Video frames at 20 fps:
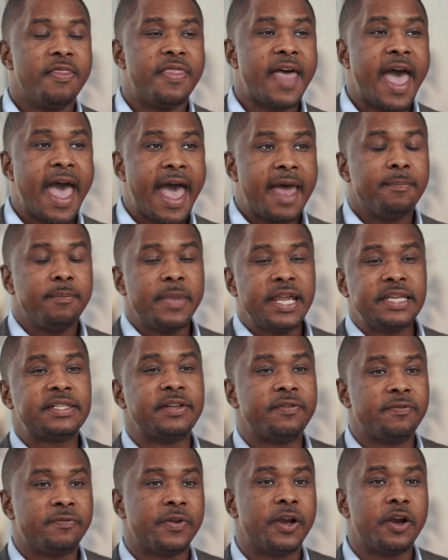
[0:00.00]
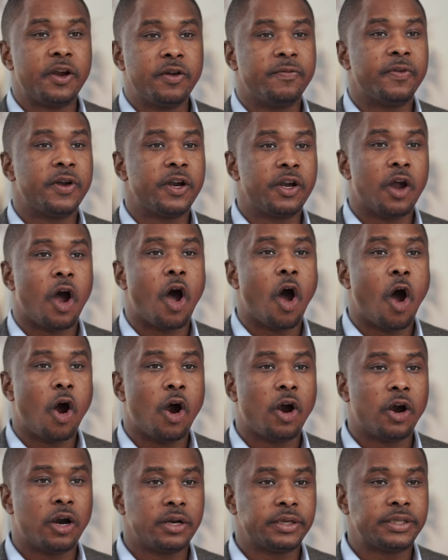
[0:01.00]
That makes it very, very
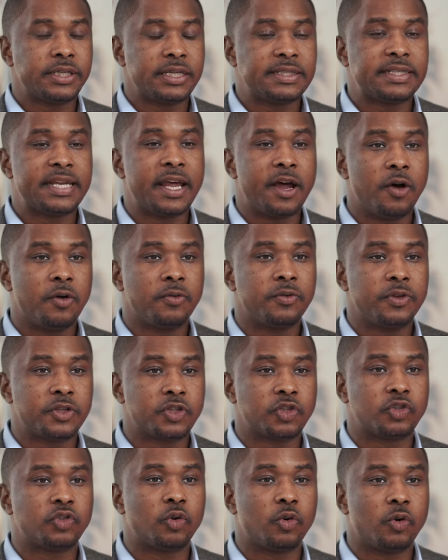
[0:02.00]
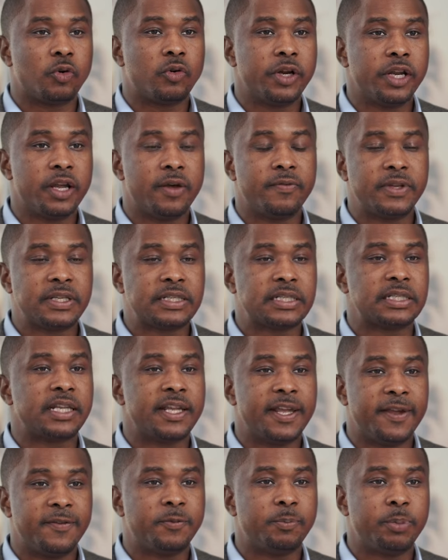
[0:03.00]
hard to tell the story of
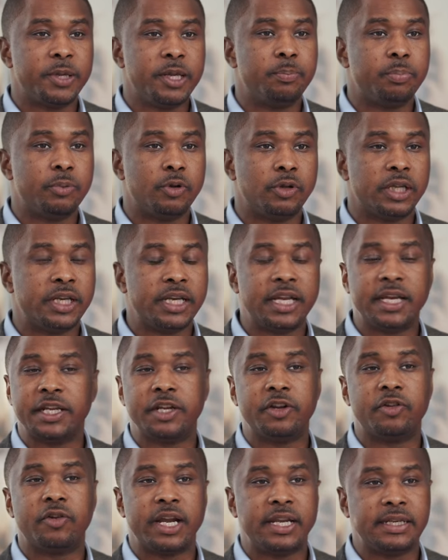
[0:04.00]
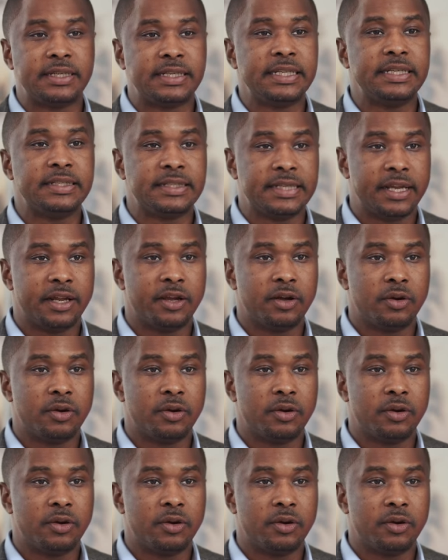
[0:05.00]
enslaved people in any great detail.